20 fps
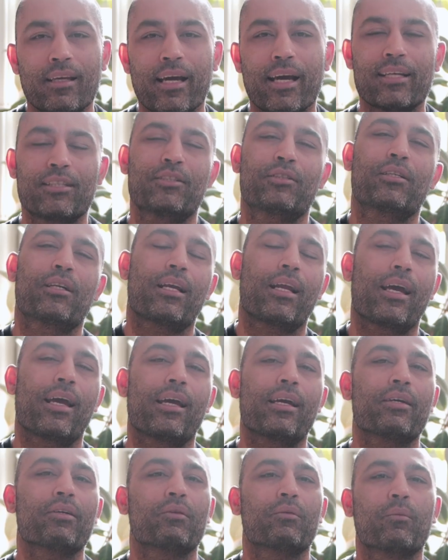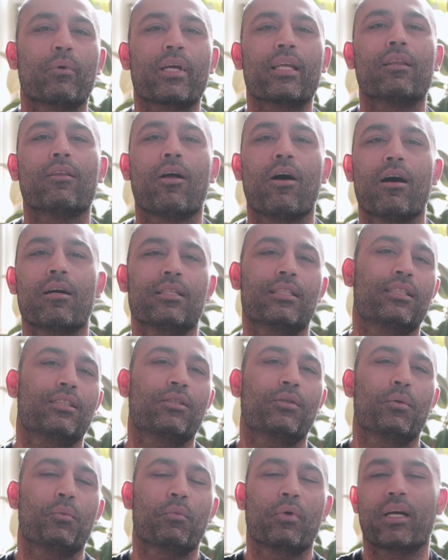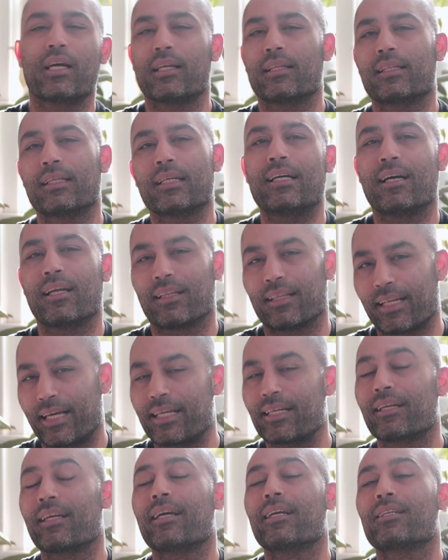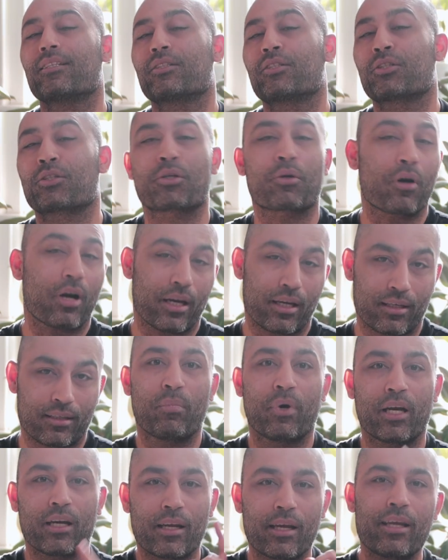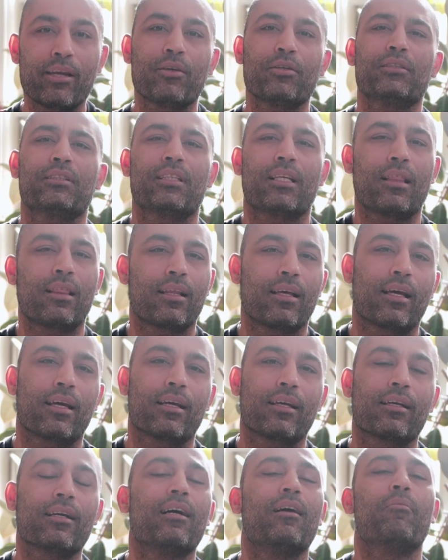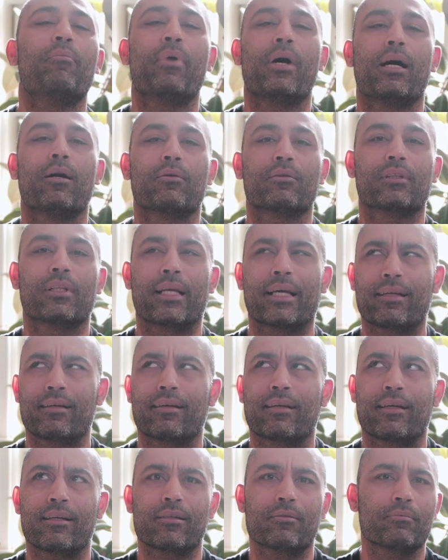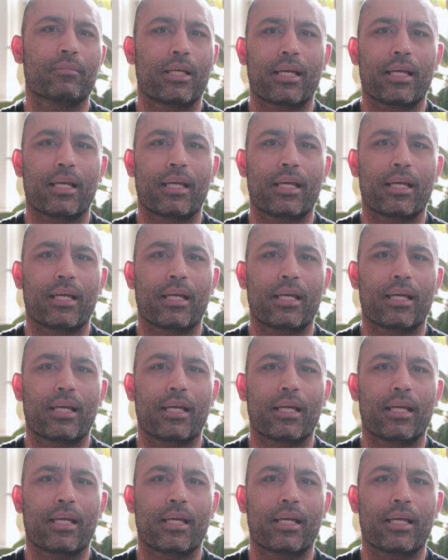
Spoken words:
Yesterday, we launched with a lightning strike. But here's the thing about lightning.